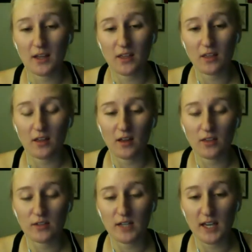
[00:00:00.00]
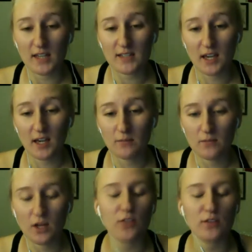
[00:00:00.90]
a 3DS game.
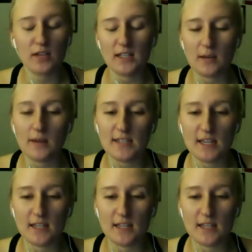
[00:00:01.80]
Not a 3DS game, a DS